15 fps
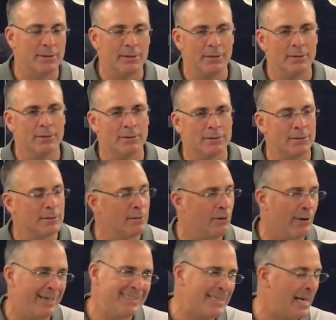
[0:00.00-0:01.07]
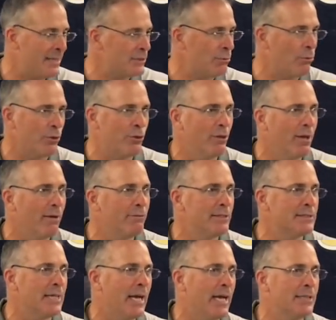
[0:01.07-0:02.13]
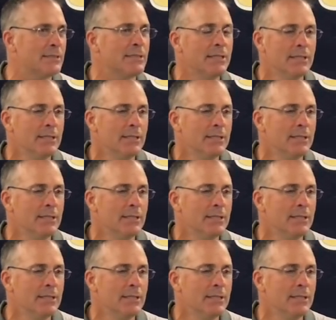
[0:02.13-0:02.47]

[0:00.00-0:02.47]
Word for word: the greatest guys in the world. You love these guys.